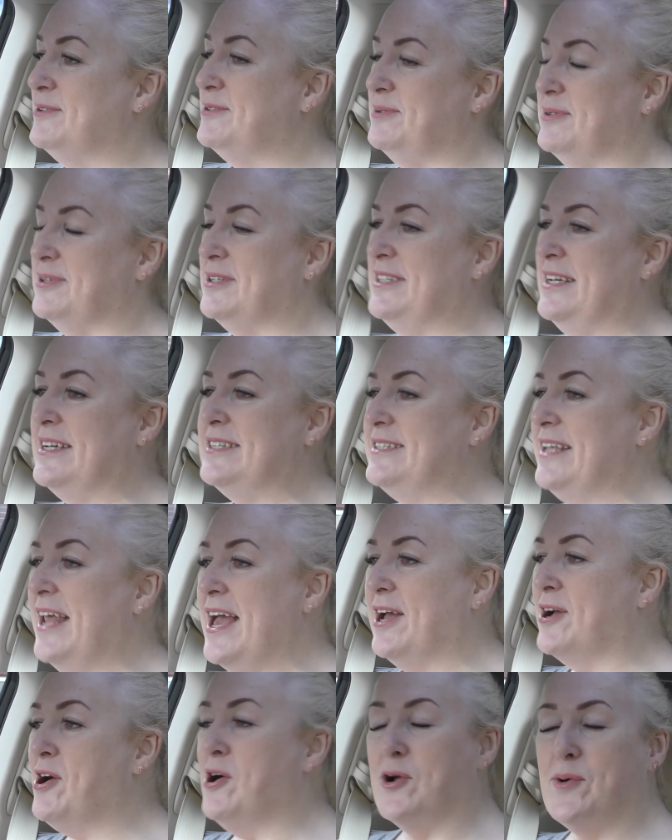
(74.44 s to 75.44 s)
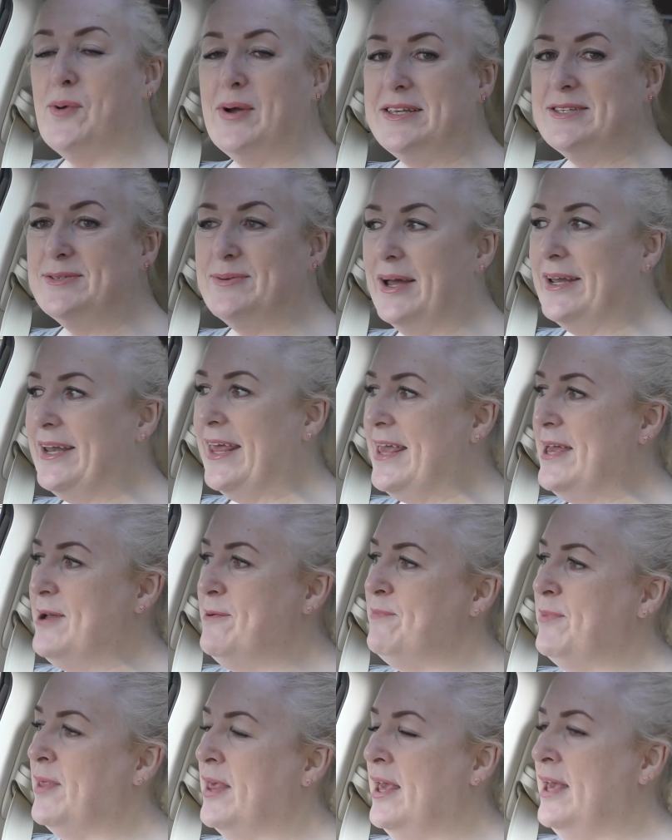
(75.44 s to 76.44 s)
Because yesterday I got quite sweaty.
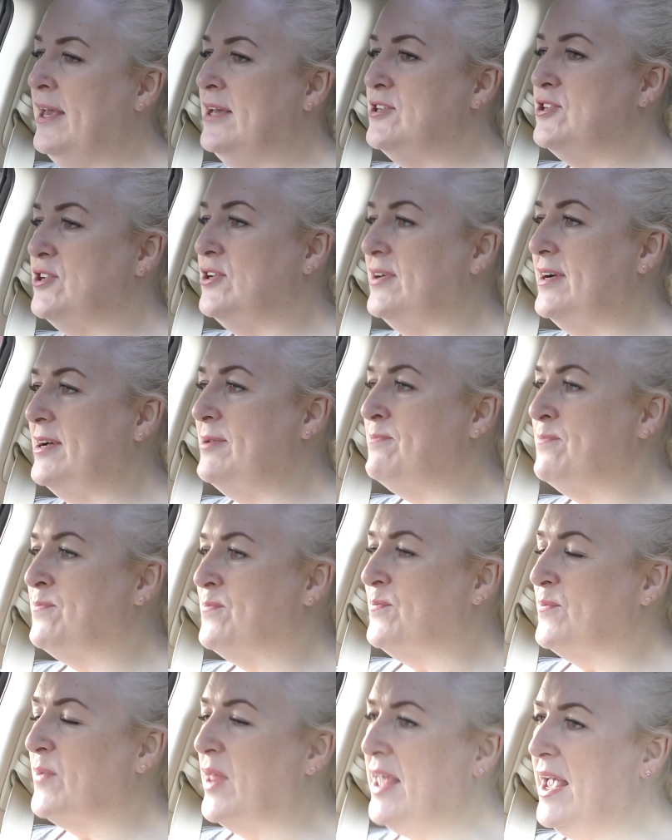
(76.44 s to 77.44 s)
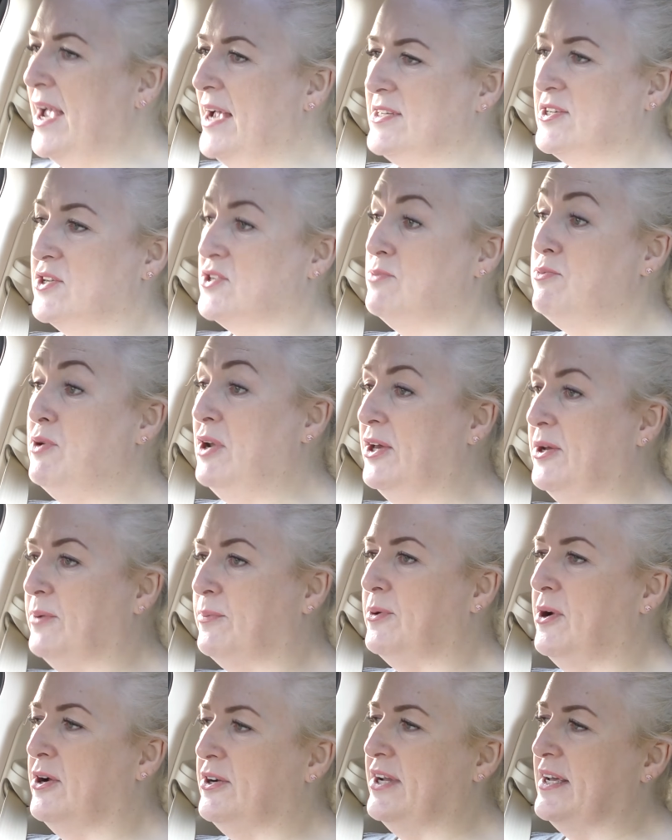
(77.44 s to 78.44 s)
So um, yeah. So some really good
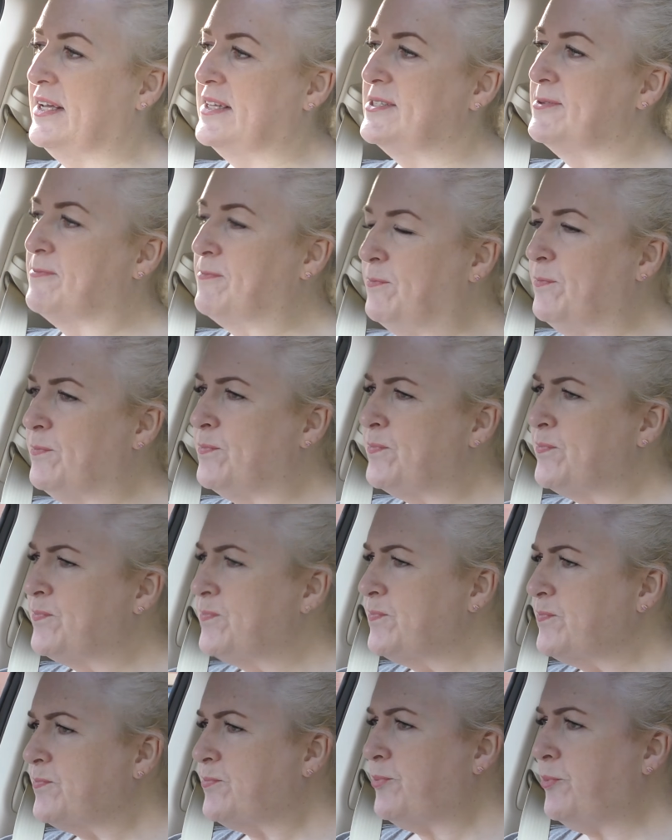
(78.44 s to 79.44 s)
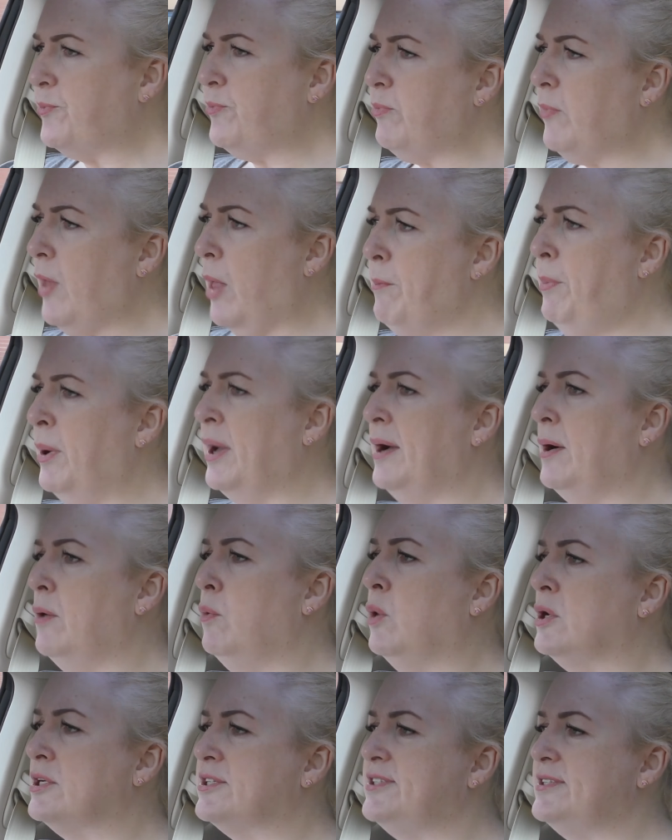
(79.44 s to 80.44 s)
products. But
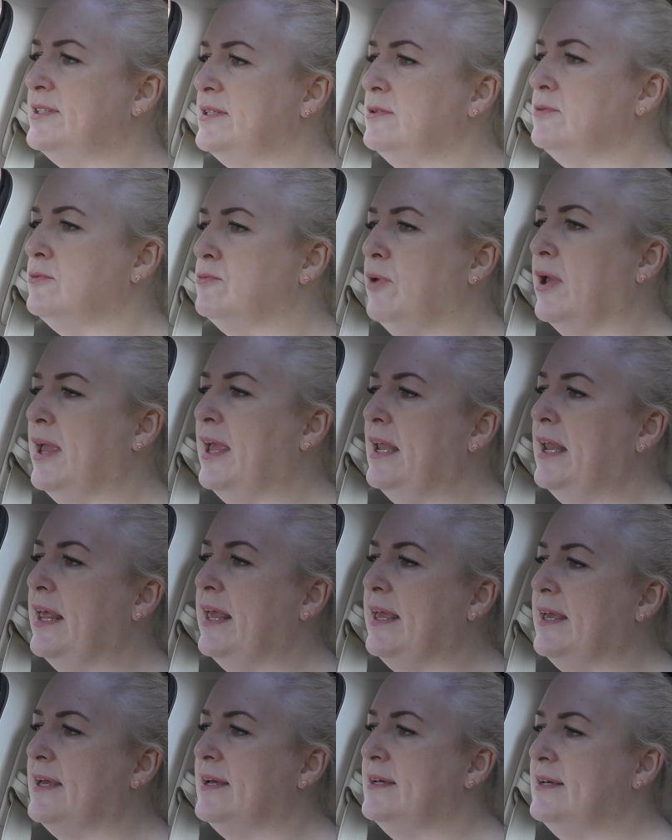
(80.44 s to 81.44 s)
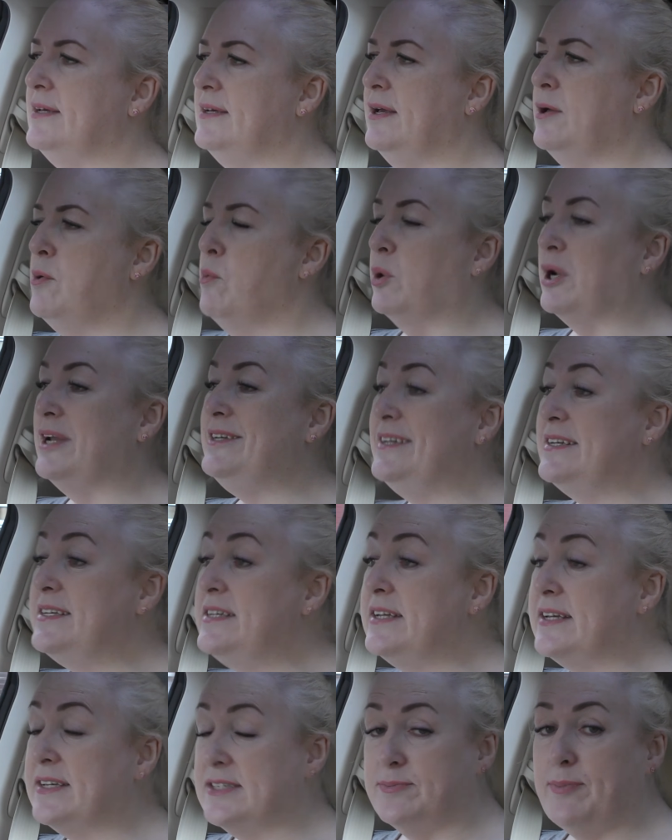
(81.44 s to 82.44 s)
what really, what I
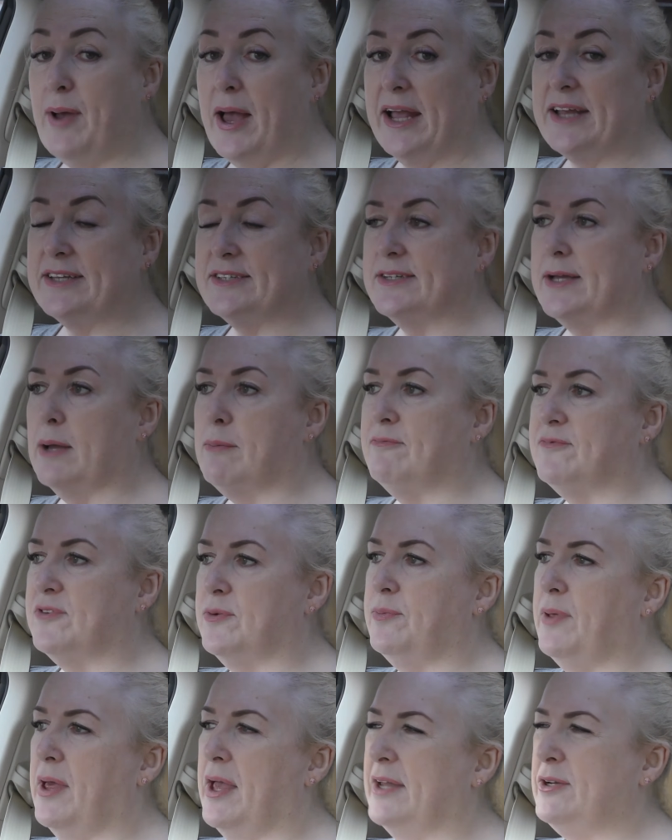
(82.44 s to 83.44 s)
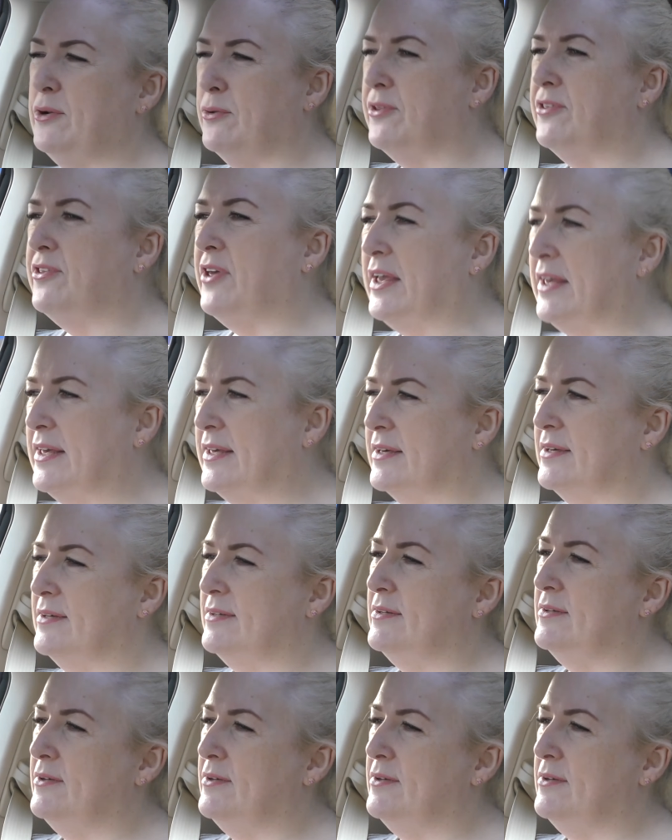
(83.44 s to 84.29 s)
didn't expect to come from there, I don't think.